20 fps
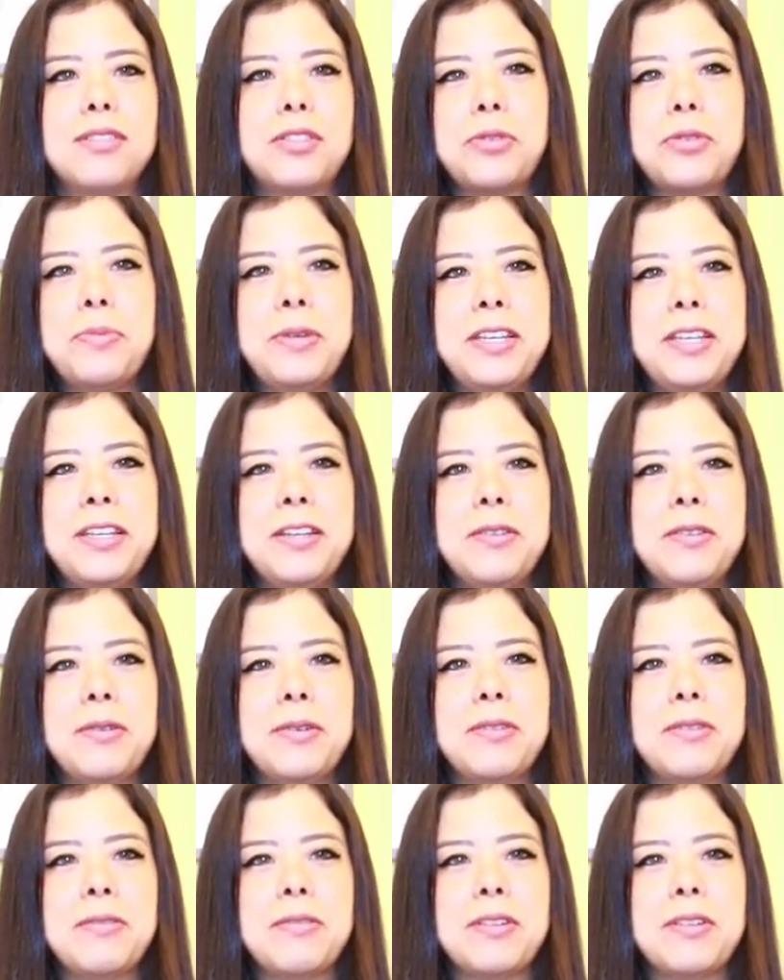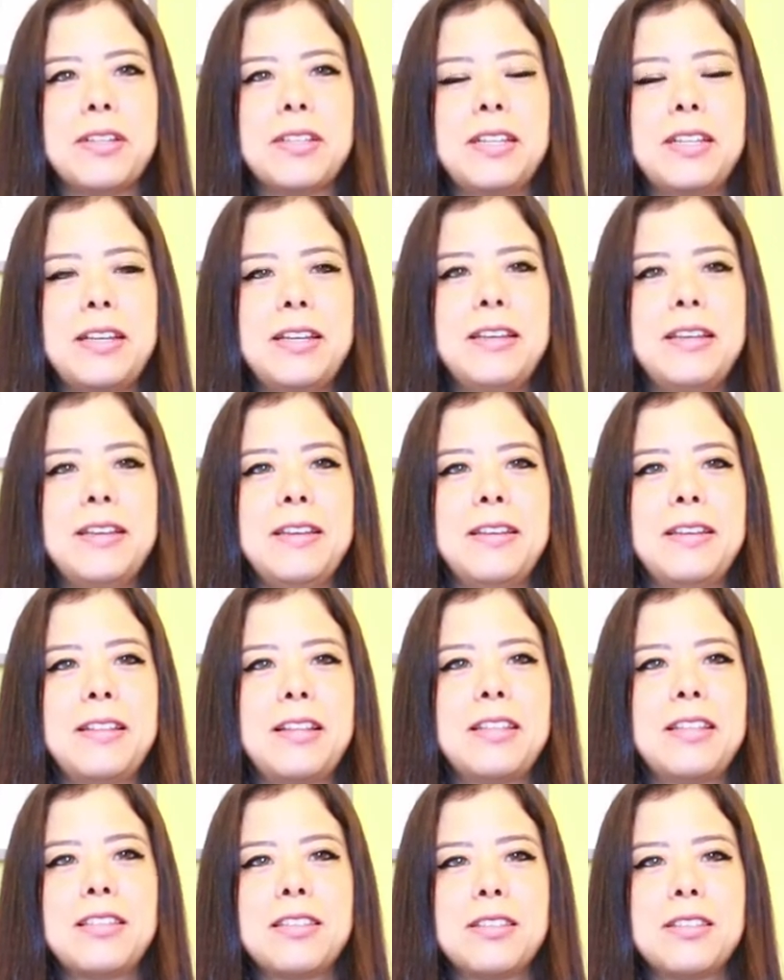to me one day.
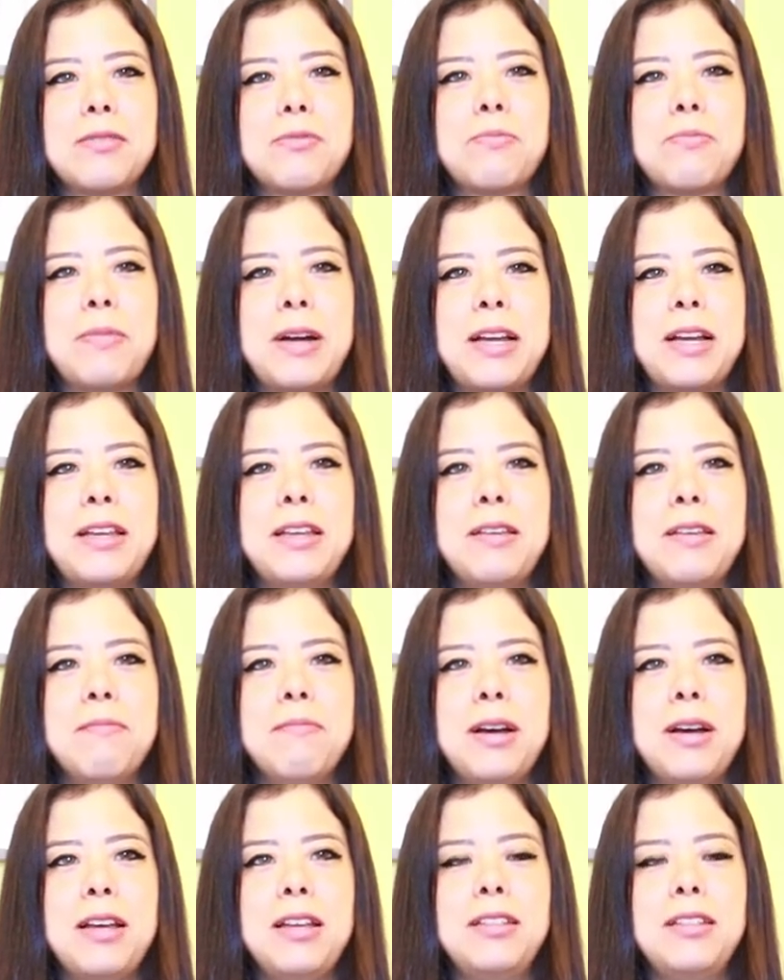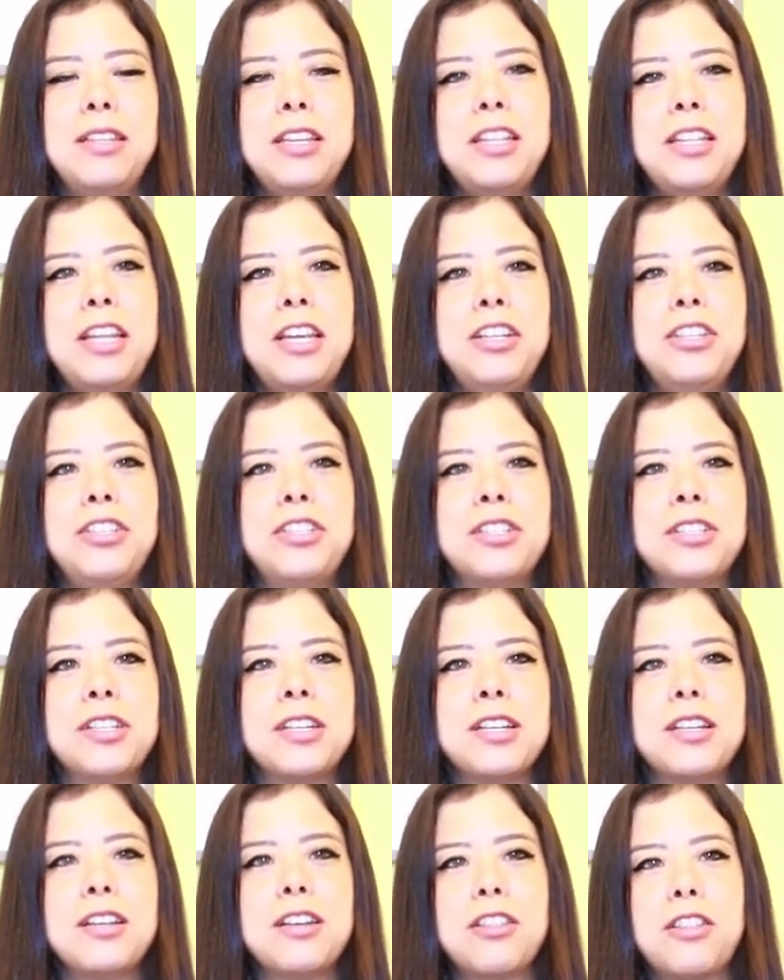That's just my, my teenage
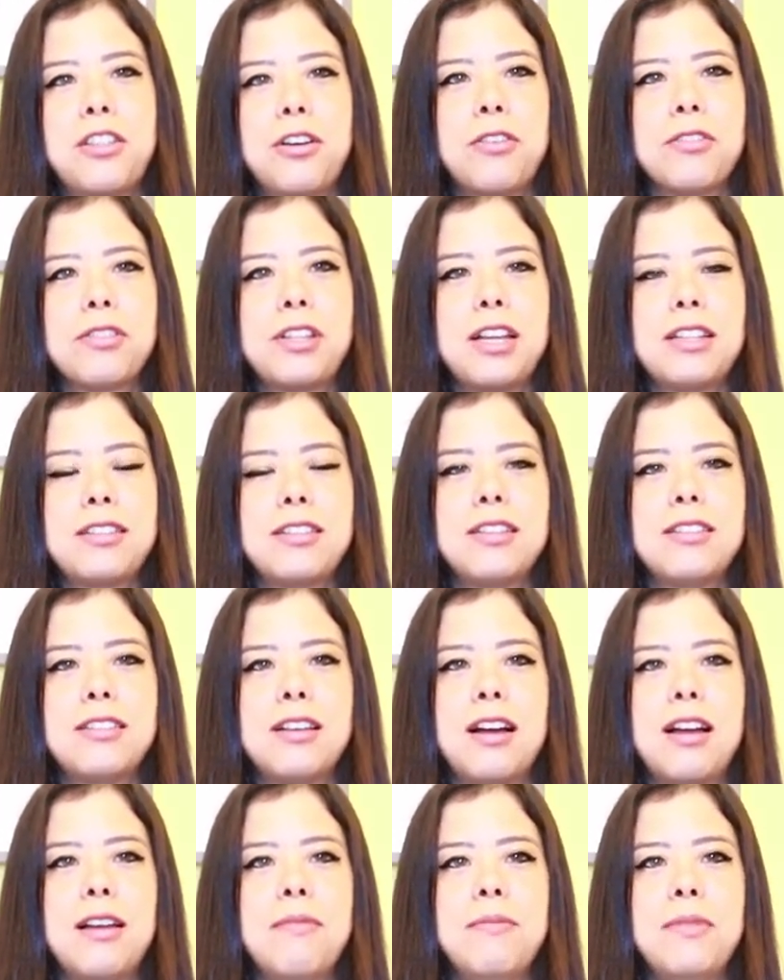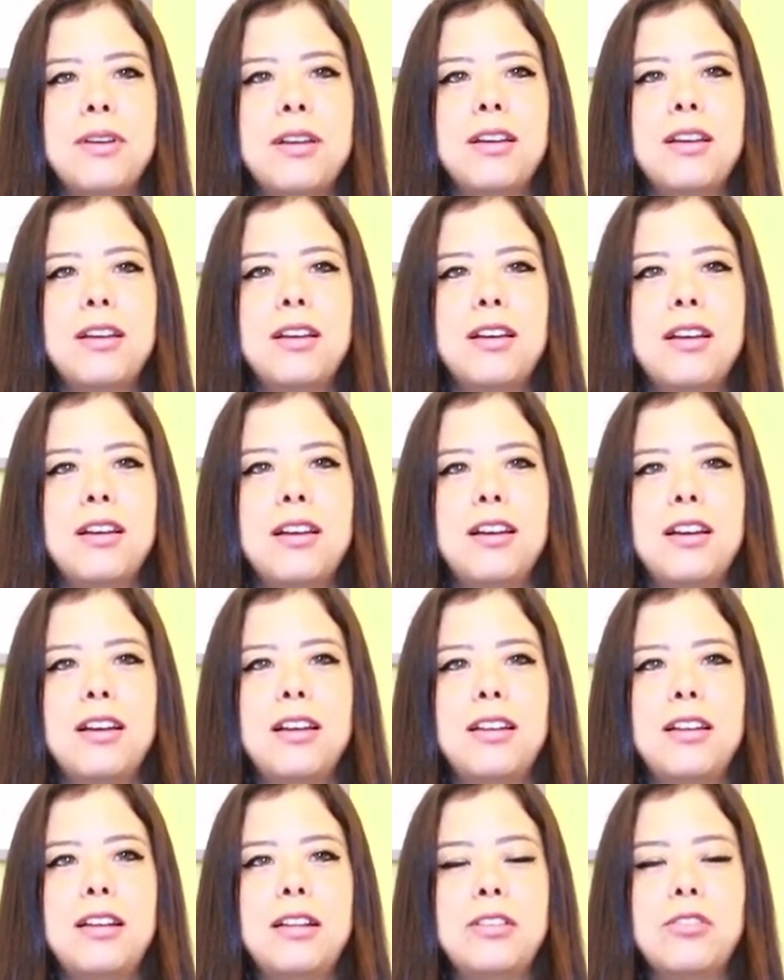thought at the time.
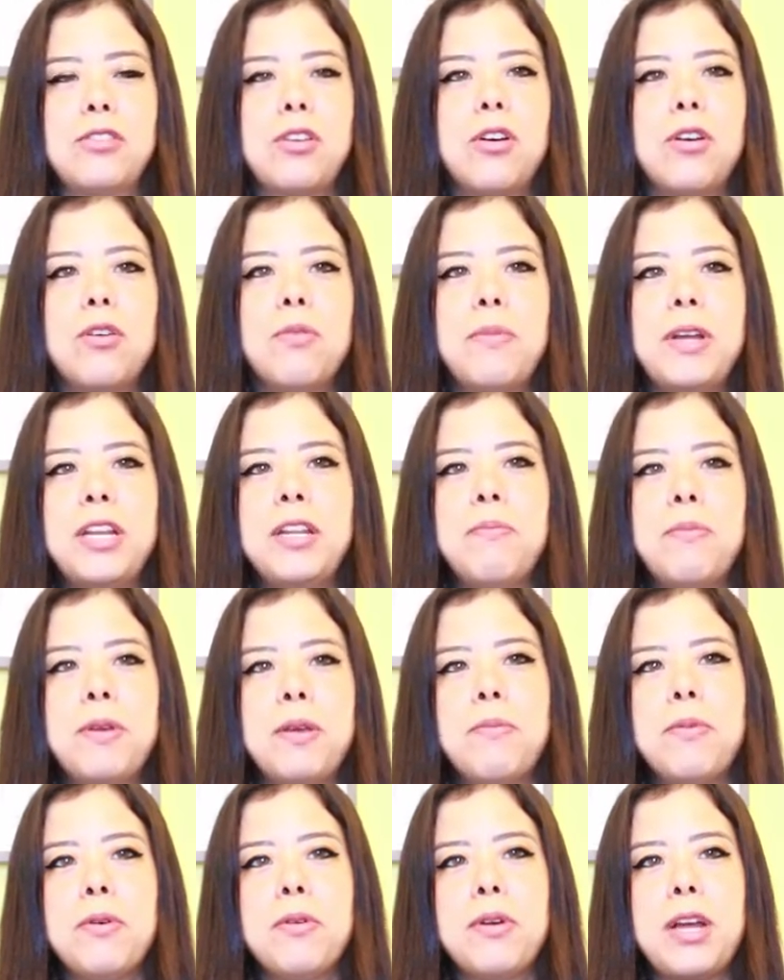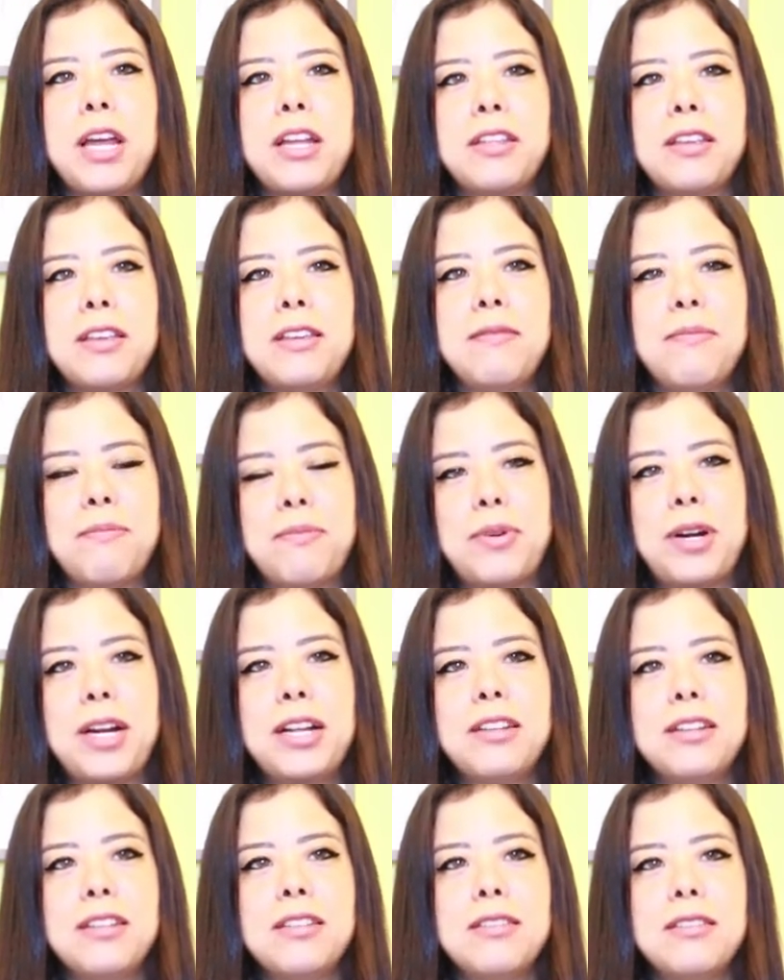And I saw many people getting
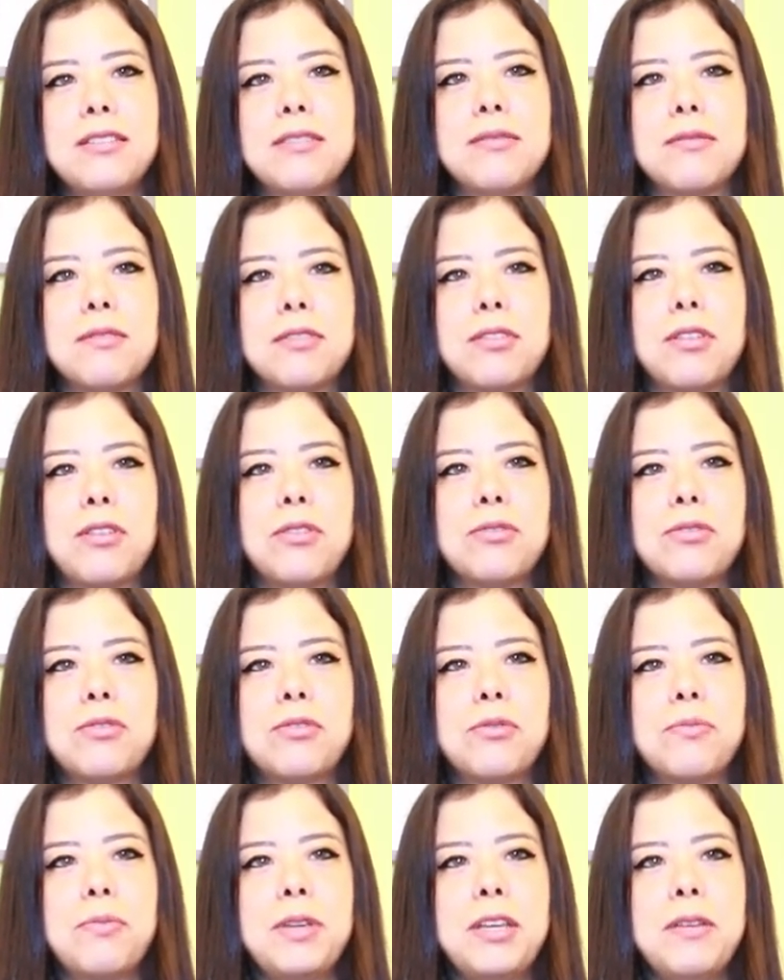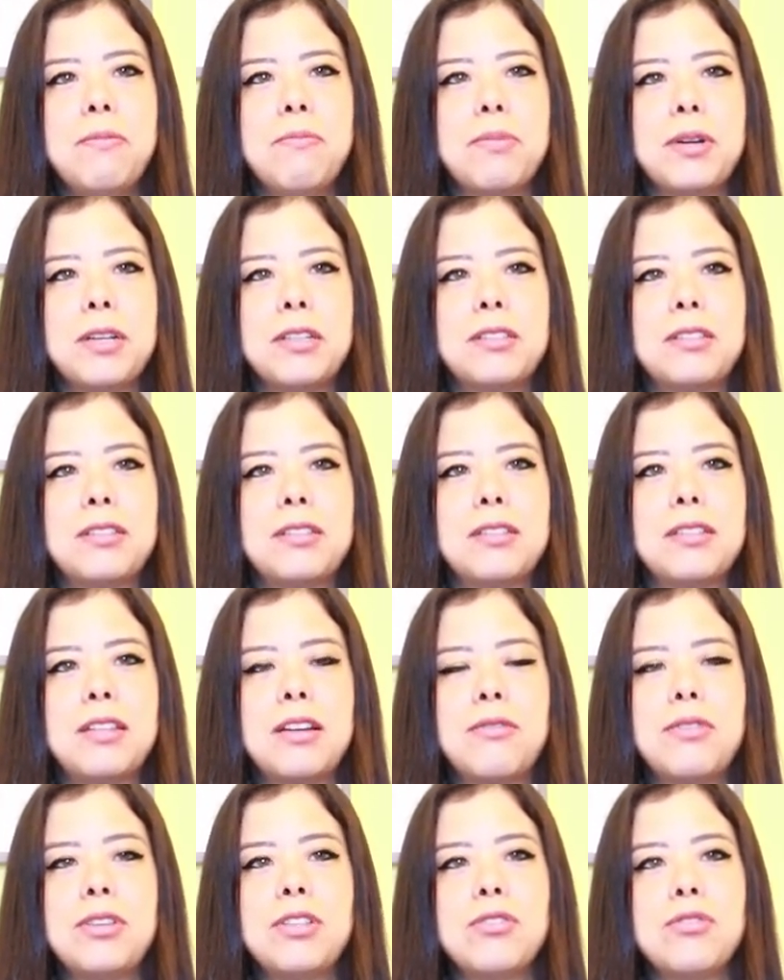pregnant close to me, but
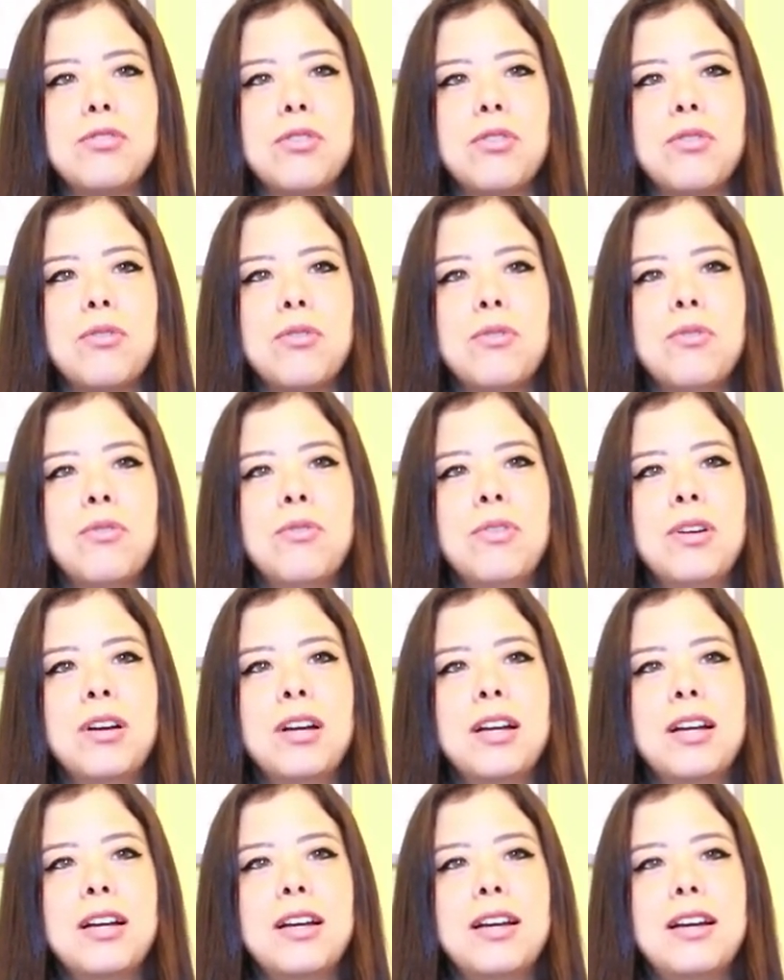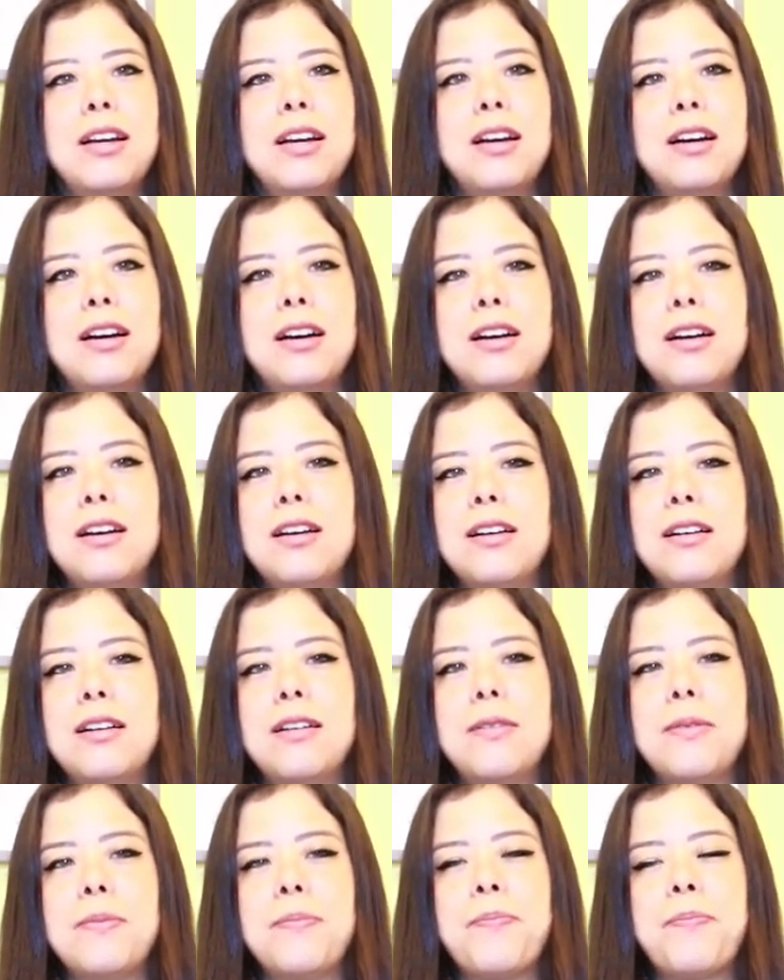there is no
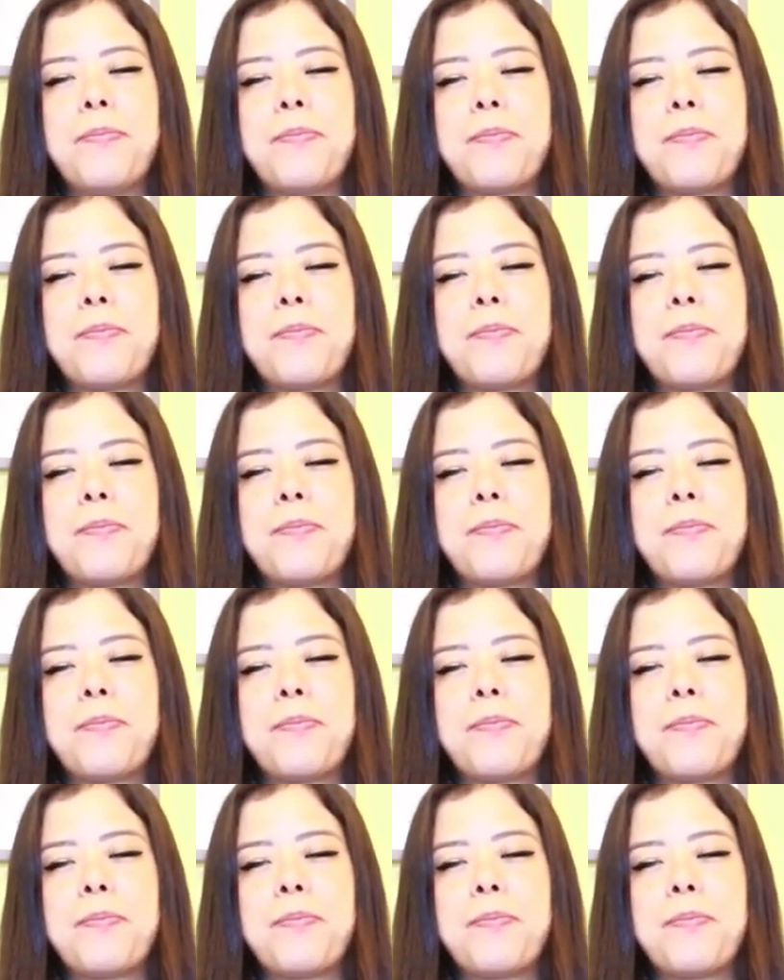uh,